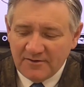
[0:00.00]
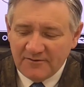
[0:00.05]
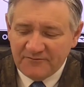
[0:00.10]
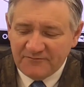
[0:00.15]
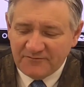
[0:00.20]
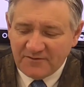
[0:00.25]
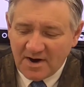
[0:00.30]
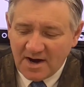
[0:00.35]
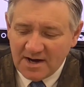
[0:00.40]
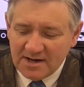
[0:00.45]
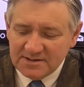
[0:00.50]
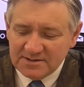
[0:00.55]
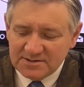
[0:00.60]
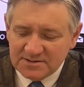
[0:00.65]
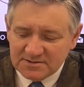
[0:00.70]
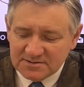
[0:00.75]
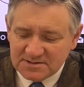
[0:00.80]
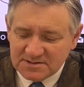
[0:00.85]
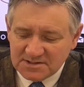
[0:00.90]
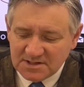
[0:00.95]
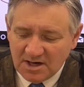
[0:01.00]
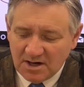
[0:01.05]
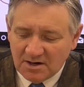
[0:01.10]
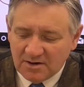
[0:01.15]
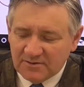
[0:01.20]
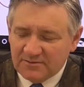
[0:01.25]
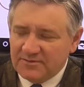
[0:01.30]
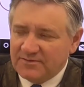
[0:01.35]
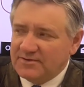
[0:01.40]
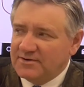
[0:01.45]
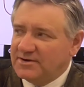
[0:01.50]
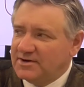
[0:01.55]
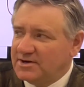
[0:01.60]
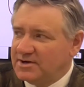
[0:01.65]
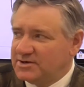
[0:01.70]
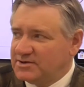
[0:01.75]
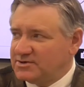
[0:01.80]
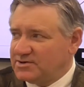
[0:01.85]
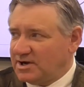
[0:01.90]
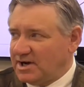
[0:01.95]
find yourself
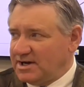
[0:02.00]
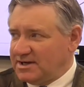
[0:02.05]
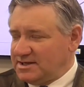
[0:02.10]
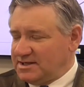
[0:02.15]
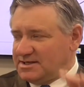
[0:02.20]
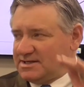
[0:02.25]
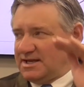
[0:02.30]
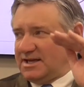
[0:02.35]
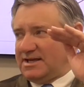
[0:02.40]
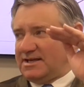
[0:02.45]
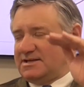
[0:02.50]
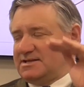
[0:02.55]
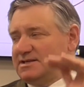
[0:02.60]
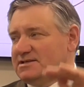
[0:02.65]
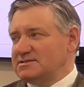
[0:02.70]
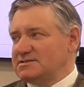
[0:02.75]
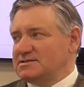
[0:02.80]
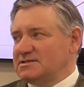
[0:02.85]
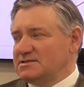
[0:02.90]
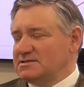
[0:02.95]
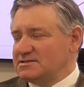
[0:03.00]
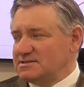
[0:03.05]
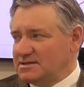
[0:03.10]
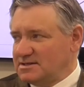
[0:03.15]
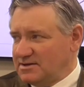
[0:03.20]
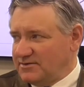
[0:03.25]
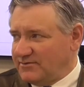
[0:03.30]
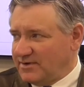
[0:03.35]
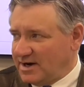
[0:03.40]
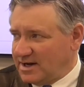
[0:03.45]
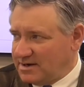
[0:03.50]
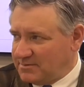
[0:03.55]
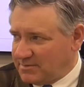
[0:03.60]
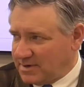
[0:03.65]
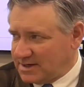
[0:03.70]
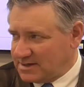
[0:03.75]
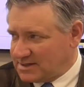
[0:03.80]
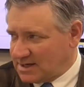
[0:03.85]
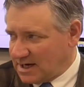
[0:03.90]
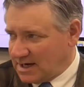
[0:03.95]
trying to take distance and divide it
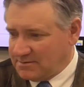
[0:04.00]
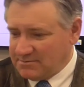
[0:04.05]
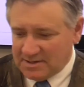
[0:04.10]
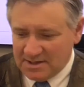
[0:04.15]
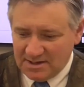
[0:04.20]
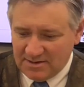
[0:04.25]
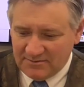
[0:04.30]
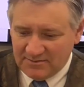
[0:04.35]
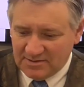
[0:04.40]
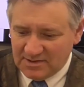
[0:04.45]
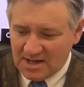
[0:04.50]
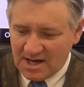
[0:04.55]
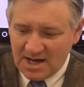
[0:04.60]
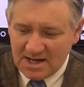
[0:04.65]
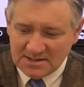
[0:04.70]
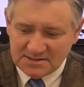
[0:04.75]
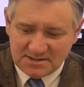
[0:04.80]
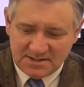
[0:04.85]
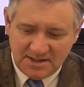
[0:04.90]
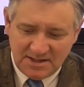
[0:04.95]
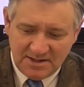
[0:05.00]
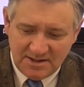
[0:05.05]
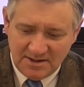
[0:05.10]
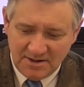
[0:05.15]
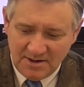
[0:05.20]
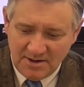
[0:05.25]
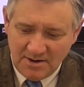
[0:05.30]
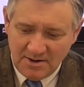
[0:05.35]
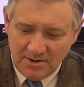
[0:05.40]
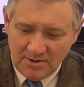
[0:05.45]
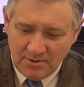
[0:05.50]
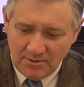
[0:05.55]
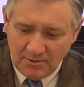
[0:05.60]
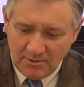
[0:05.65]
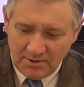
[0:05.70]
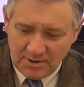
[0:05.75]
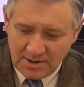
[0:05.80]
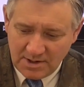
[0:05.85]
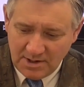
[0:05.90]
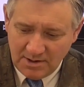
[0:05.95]
by time to get velocity,
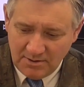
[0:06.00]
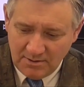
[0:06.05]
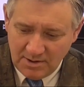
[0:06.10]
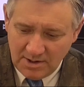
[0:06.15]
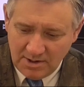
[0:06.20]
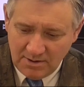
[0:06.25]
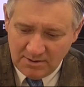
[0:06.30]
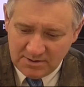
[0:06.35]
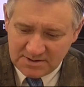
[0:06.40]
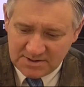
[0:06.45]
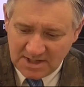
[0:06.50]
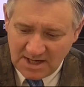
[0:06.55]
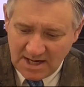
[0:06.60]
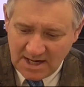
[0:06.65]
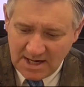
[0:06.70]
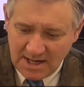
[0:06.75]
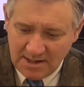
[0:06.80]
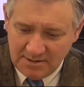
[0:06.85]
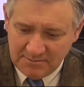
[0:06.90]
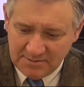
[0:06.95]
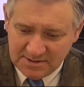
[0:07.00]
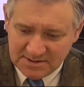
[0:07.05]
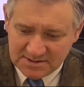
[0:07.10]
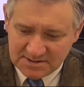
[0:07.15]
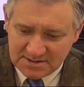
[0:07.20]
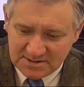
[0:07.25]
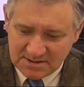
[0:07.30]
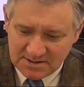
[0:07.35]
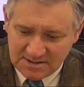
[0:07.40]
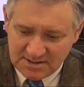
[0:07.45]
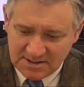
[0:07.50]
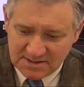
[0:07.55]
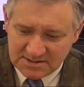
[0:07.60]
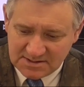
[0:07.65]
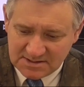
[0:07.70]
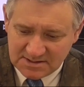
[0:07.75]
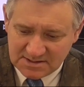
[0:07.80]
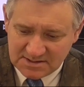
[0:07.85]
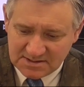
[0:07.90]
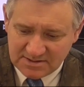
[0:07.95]
or go, oh, time is
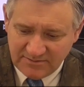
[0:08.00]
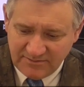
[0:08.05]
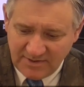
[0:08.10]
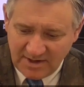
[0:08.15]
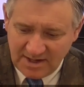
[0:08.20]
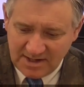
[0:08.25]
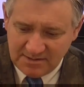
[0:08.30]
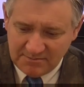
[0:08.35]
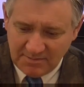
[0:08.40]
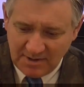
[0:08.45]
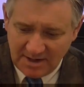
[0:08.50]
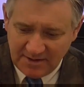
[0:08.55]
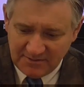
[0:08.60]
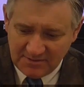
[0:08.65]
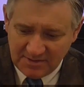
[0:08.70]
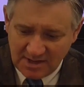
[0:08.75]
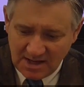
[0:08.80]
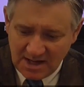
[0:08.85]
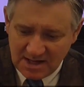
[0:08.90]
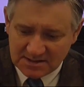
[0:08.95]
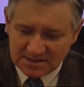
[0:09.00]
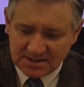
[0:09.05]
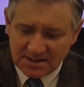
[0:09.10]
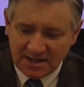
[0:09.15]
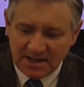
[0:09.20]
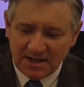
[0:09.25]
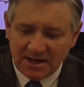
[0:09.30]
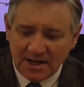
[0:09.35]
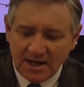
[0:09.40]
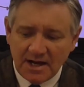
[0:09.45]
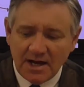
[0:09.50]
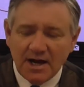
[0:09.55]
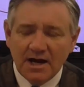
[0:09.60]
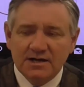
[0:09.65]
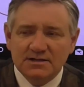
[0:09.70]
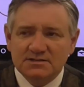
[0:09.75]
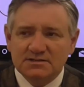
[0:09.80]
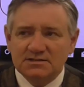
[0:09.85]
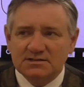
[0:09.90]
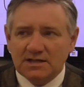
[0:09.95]
distance divided by velocity,
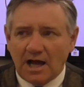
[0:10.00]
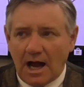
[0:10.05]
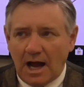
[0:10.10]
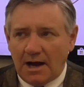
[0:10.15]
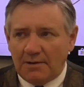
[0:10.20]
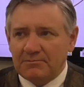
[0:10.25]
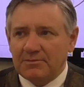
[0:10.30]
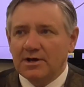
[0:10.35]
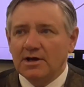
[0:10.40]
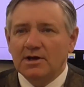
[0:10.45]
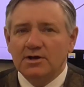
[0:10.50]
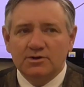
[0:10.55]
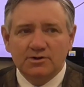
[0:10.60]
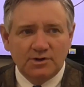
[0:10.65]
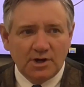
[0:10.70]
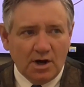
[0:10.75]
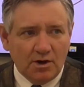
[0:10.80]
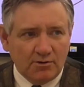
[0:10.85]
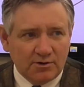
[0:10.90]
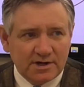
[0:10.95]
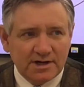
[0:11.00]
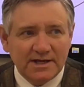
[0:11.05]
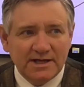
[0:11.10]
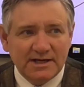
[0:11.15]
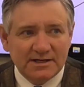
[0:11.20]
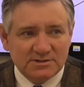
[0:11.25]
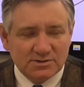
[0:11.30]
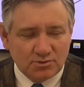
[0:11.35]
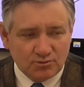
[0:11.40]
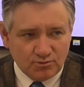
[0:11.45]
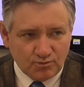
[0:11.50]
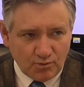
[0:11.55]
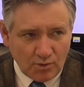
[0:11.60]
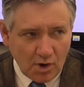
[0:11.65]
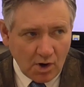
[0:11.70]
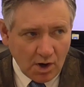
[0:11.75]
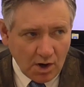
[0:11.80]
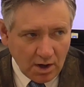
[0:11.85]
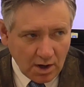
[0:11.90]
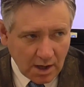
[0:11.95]
stop. Don't. It's
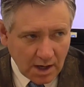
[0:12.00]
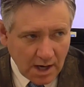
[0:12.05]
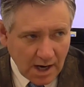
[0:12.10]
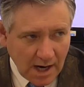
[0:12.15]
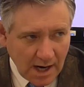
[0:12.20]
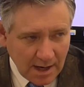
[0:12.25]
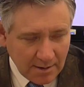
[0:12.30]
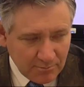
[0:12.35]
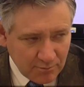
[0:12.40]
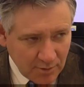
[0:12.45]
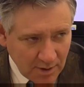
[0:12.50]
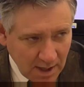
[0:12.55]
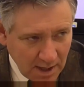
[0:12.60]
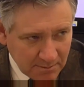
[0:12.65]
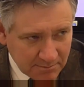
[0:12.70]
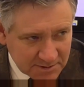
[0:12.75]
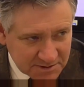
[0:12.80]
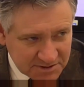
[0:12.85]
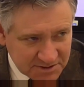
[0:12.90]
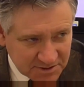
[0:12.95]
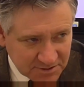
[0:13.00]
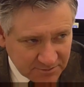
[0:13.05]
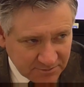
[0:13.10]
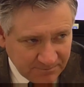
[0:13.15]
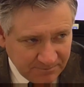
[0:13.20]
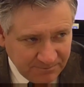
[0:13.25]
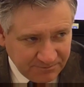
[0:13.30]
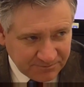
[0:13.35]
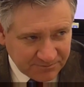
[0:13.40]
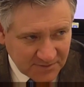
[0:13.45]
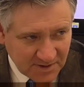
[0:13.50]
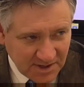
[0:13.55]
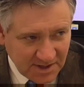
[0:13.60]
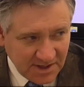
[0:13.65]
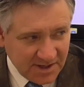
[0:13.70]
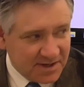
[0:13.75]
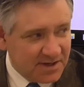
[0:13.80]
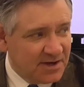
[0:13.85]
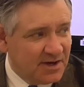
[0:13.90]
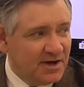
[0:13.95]
wrong. I promise you.
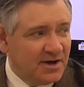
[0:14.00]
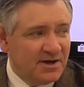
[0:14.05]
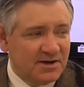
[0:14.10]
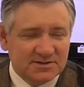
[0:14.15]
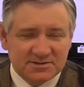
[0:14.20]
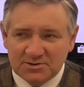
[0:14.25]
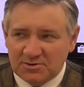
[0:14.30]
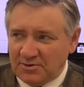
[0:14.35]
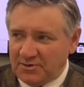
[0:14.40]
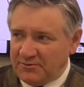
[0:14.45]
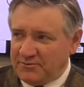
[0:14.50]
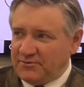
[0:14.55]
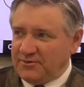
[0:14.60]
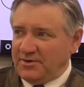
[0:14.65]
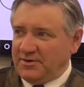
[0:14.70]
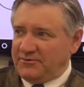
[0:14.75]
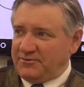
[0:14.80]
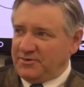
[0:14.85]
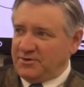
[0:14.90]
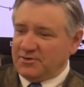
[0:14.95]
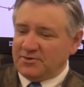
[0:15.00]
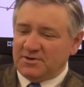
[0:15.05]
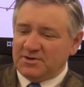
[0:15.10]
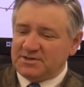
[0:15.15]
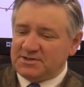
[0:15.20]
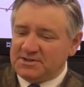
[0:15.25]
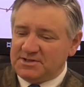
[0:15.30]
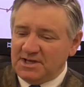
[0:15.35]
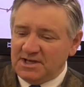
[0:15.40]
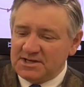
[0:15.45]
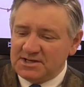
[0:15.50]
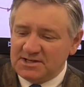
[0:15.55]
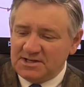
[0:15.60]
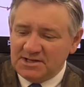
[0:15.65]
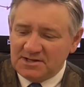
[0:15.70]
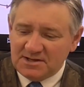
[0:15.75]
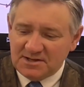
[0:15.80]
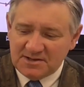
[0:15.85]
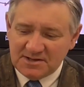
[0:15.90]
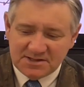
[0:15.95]
Okay? So if you're
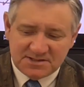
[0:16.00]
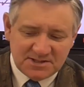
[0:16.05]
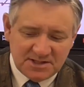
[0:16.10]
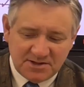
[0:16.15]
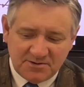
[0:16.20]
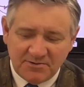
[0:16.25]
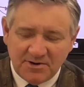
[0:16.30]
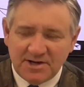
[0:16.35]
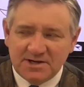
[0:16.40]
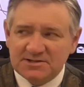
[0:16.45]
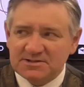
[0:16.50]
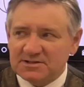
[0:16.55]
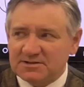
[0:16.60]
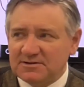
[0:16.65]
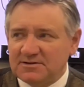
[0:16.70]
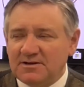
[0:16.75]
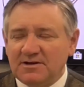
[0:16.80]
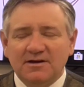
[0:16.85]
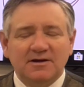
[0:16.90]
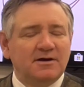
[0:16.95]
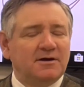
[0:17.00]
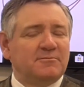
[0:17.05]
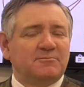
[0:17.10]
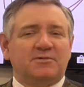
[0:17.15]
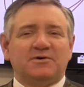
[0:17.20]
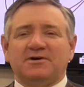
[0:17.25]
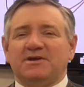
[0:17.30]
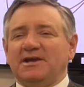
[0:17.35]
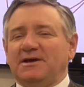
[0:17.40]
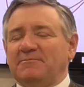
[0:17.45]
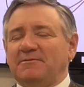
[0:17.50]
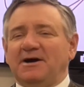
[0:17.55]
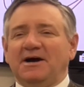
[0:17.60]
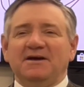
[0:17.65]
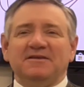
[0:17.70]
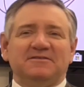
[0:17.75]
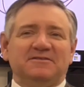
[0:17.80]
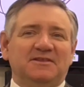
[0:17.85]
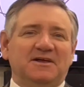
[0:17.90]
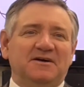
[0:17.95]
addicted to this equation, WordCamp,
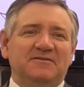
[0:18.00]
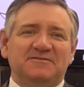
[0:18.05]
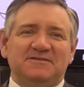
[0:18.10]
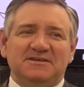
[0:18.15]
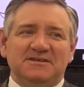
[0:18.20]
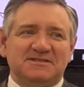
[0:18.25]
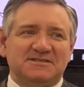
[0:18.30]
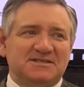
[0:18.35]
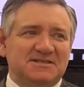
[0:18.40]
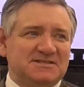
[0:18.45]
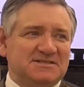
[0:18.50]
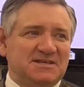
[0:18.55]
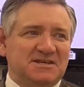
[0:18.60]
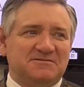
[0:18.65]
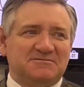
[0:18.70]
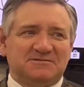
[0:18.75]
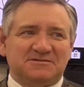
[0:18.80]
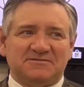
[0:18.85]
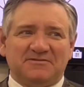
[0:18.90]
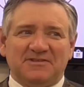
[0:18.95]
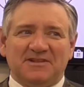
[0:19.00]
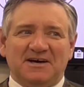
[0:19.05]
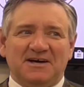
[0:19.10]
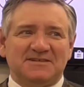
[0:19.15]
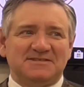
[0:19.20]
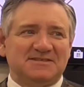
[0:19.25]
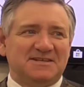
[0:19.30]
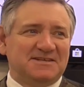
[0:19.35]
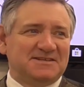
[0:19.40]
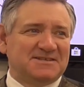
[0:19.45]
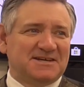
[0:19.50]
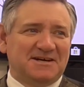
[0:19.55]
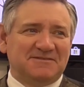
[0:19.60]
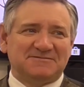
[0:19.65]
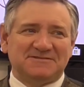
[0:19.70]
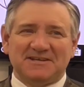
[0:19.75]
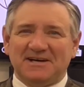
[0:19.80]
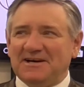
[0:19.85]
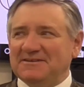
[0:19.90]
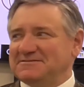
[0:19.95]
I love distance equals velocity
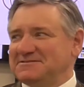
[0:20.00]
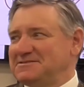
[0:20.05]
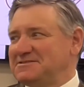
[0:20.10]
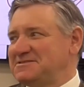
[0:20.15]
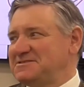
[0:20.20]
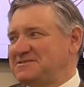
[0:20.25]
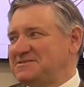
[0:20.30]
times time.